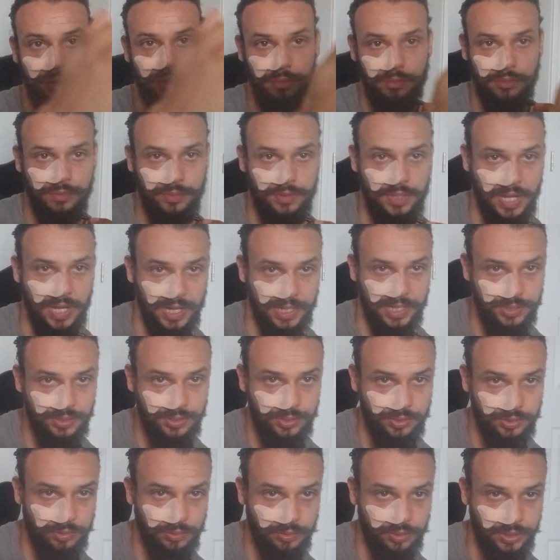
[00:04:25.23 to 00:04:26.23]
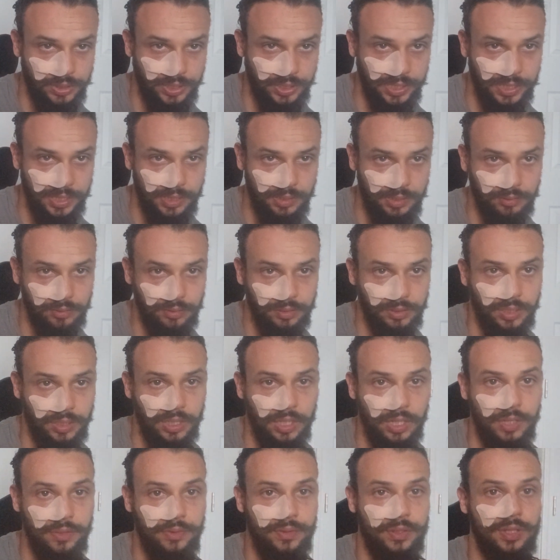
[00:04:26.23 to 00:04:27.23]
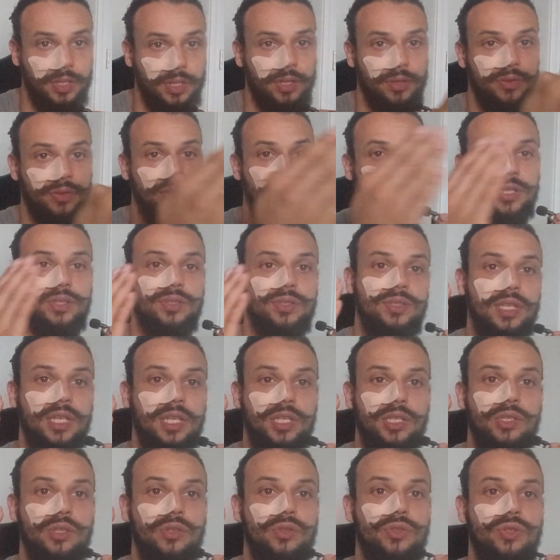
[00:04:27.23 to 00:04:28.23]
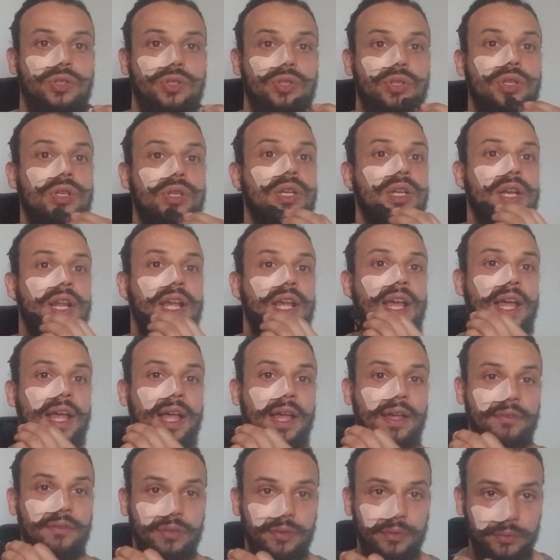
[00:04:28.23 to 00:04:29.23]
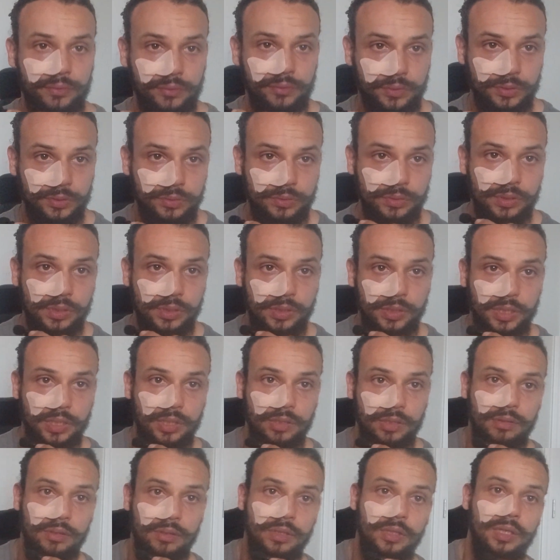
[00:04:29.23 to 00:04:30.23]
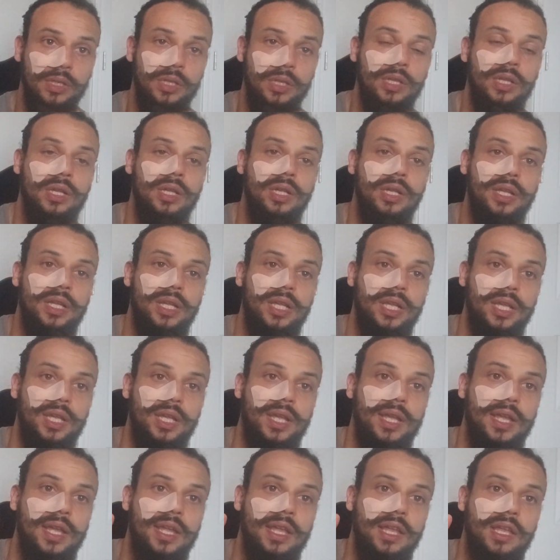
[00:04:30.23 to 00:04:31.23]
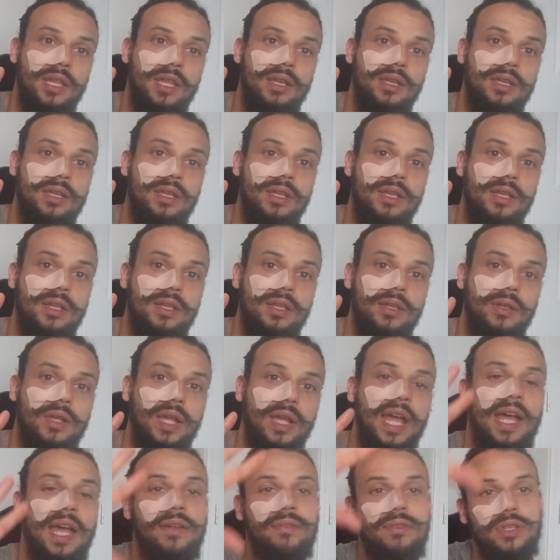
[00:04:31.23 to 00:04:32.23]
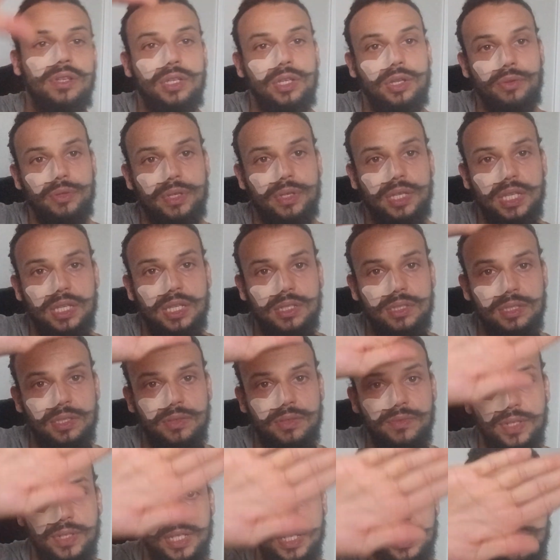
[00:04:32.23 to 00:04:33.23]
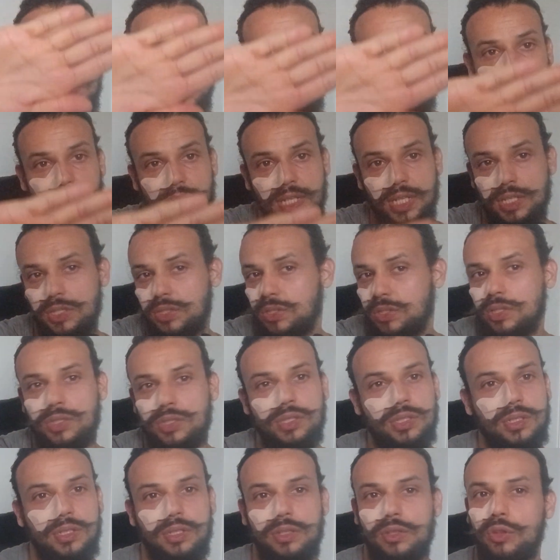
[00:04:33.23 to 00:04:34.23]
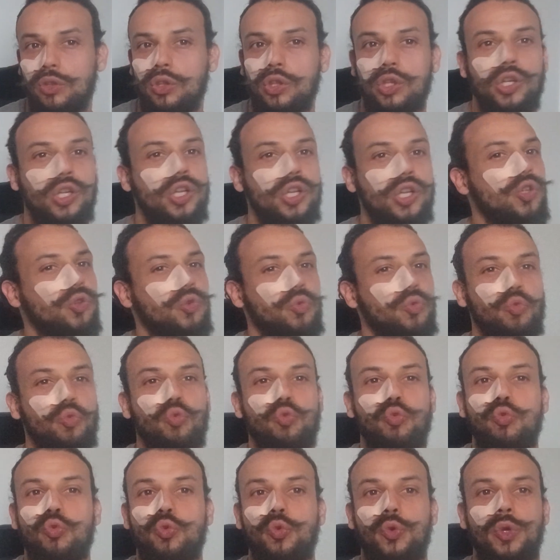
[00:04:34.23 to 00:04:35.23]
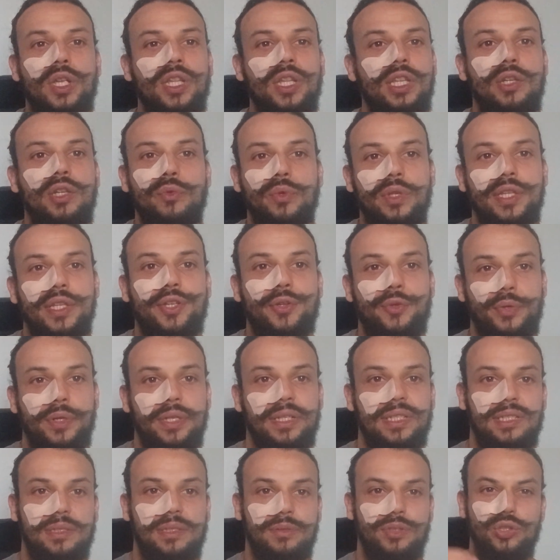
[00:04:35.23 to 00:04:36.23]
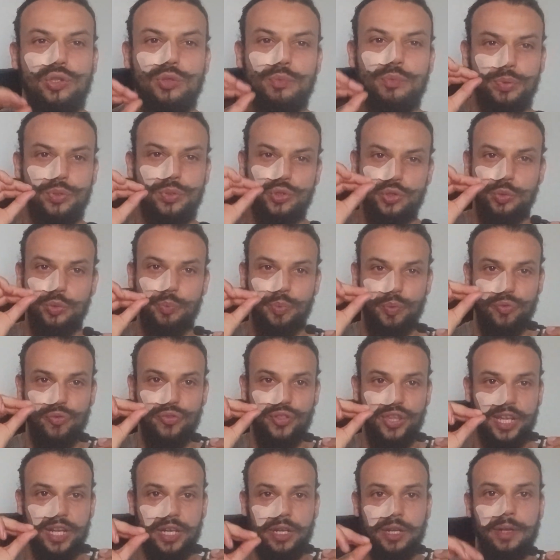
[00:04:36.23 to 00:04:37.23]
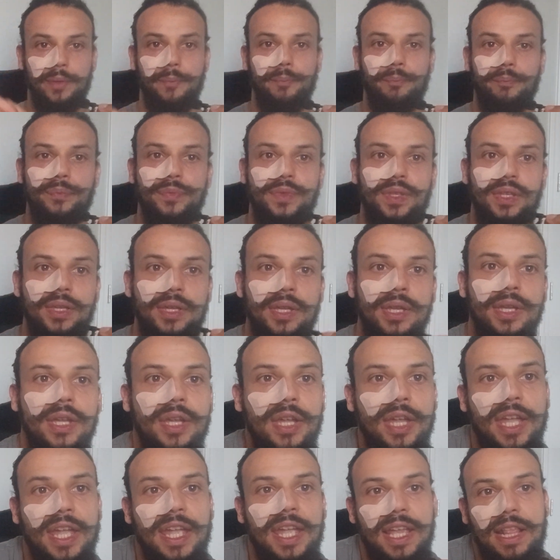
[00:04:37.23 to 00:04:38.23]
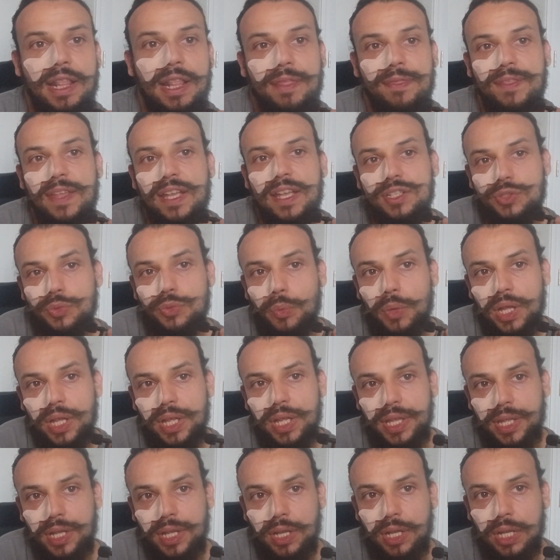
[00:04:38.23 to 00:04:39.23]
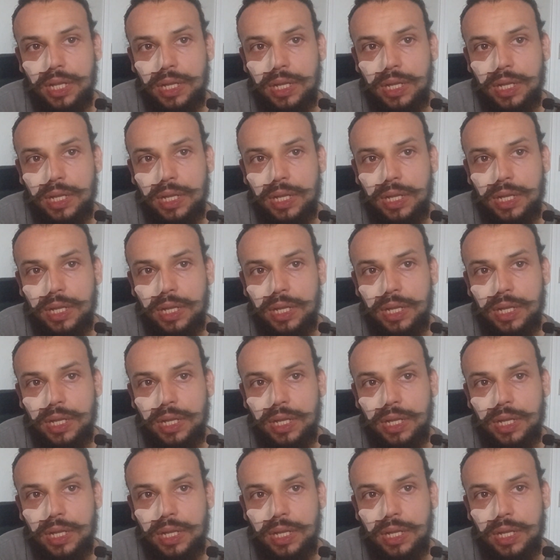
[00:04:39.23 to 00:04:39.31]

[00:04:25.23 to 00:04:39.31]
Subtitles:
nice to look at, and there are things that you shouldn't have, you know? And having cohesiveness is just look really, really crisp, super, super thick. And that's why